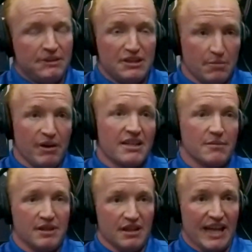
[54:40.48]
To bring
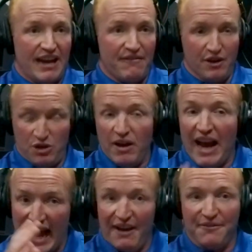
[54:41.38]
something to landfill, you
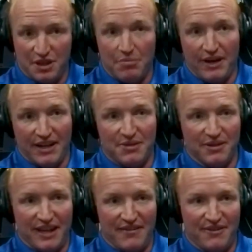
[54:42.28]
have to bring it to
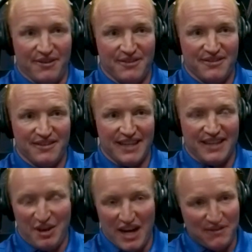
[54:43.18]
a landfill. Like
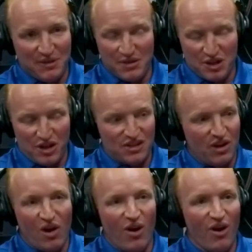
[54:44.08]
you have to exhaust
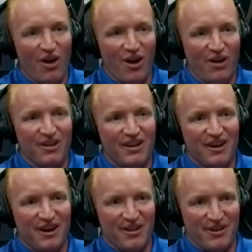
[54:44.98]
all
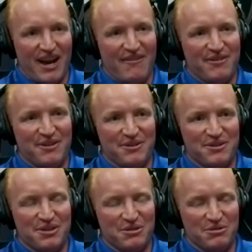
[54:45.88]
other avenues
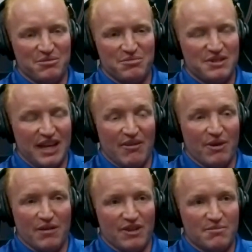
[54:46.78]
to get
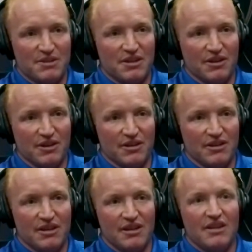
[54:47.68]
rid of this material
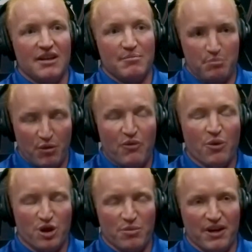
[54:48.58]

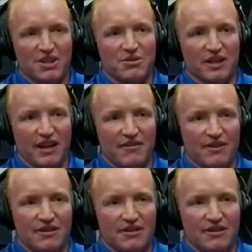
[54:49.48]
before you bring it to a landfill.